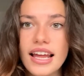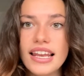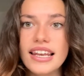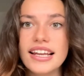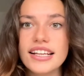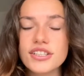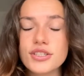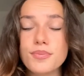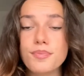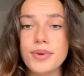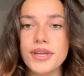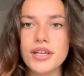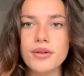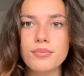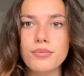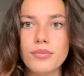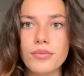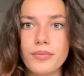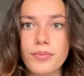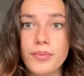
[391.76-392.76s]
Let's
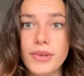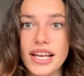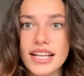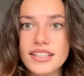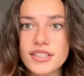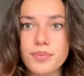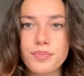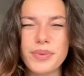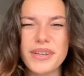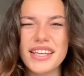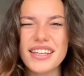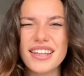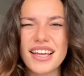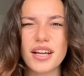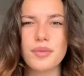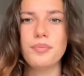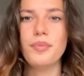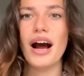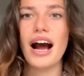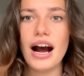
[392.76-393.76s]
be
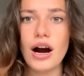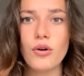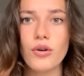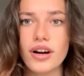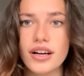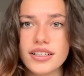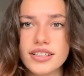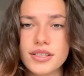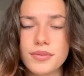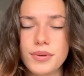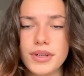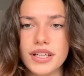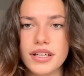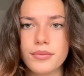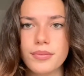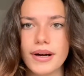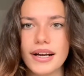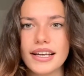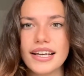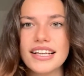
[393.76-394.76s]
that power I speak
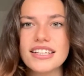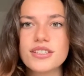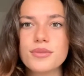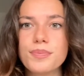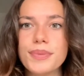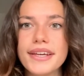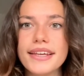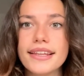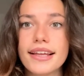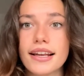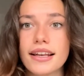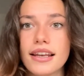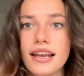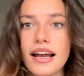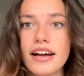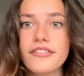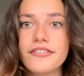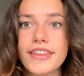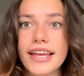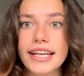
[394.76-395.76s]
about. Let's be that
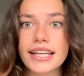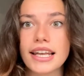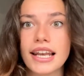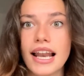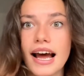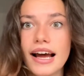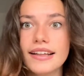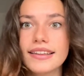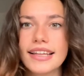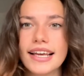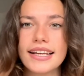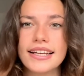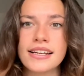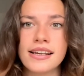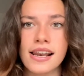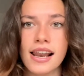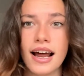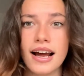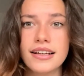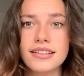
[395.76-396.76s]
love, that light, that
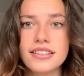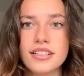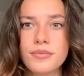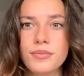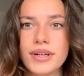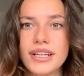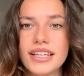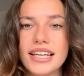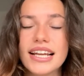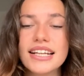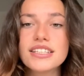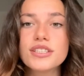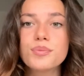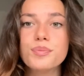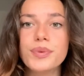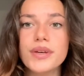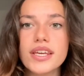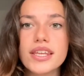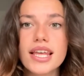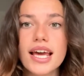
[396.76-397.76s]
enlightenment. Let's
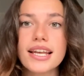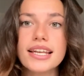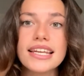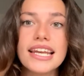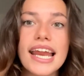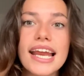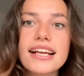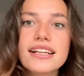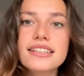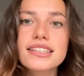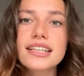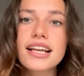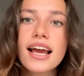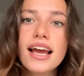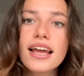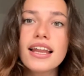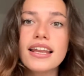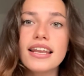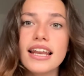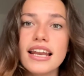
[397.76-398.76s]
be that next
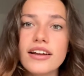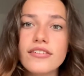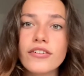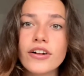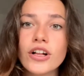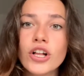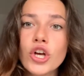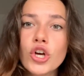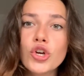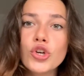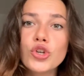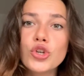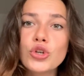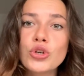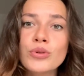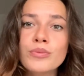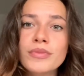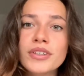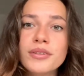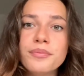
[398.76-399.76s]
level
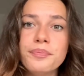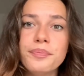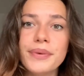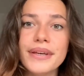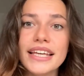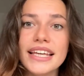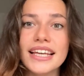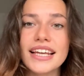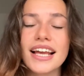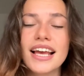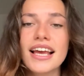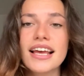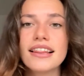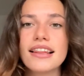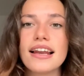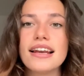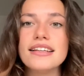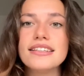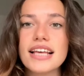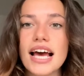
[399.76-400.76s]
human being
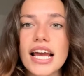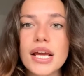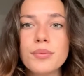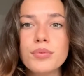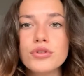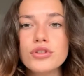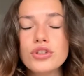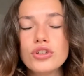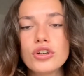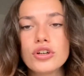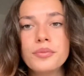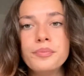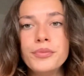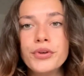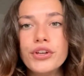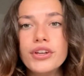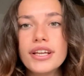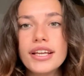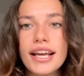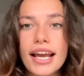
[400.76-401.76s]
that is able to
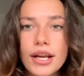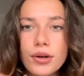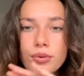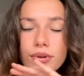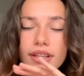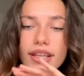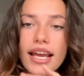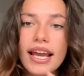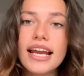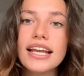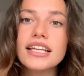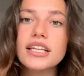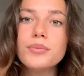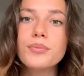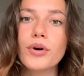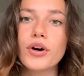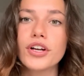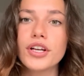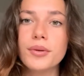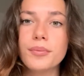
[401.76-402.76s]
communicate with
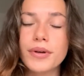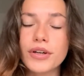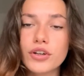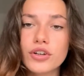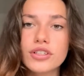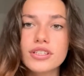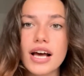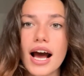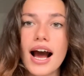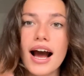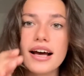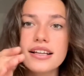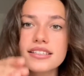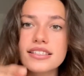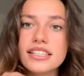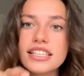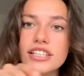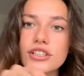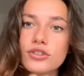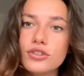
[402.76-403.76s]
anybody because I
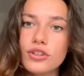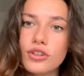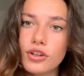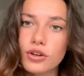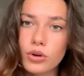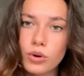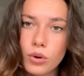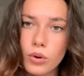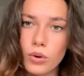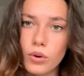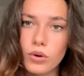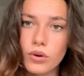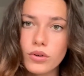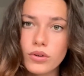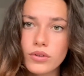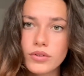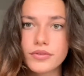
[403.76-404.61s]
see to the core.